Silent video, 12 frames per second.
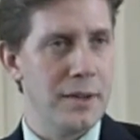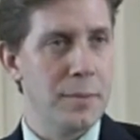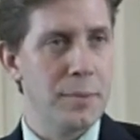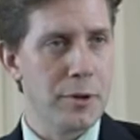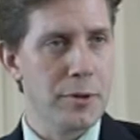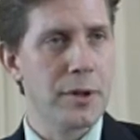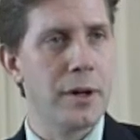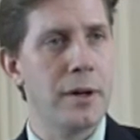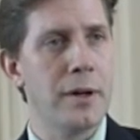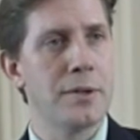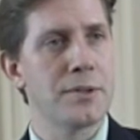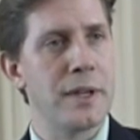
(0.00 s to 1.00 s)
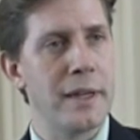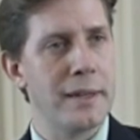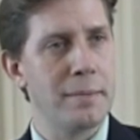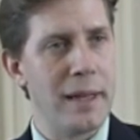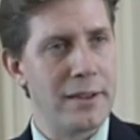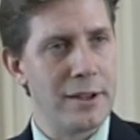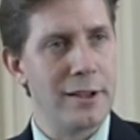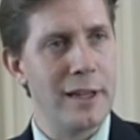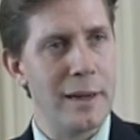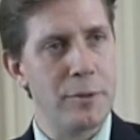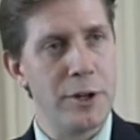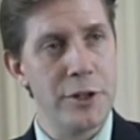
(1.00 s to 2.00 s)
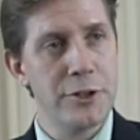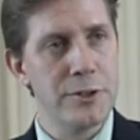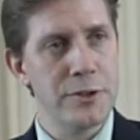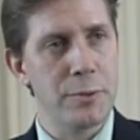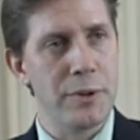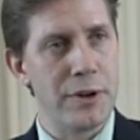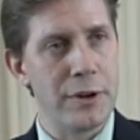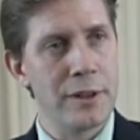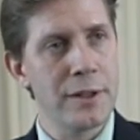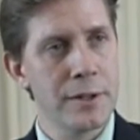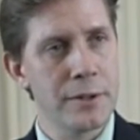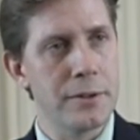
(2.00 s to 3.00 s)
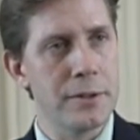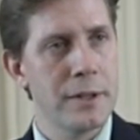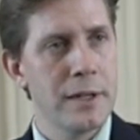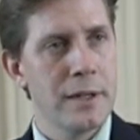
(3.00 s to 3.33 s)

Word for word: the protocols, and make the collaborations with our clinical